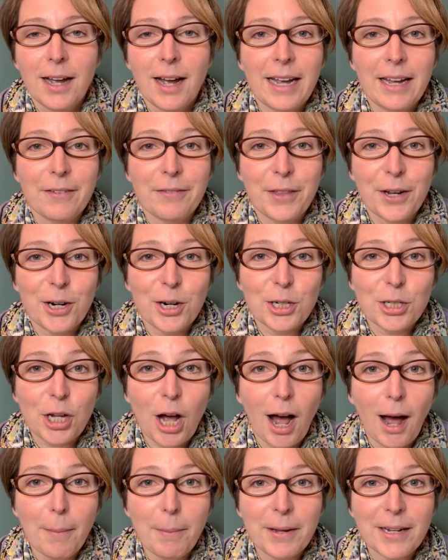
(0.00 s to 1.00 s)
If there are
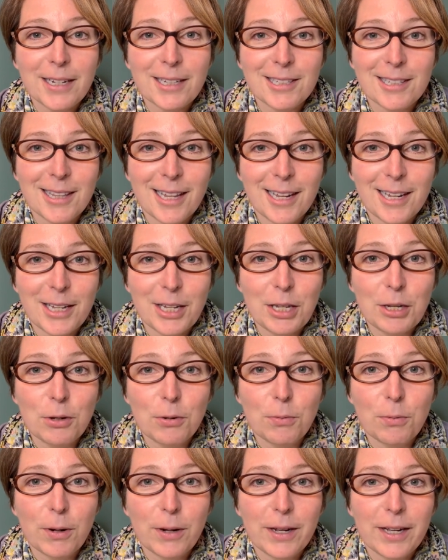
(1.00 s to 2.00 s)
topics that you
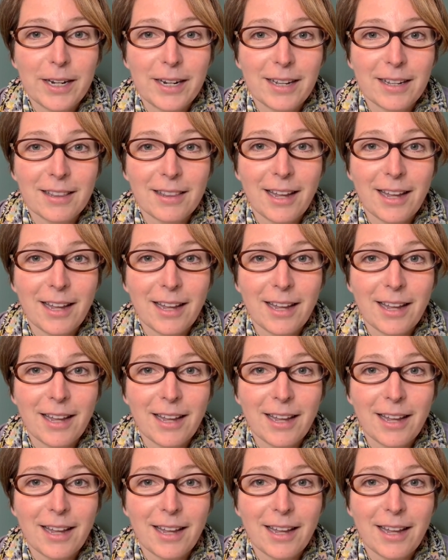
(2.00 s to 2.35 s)
would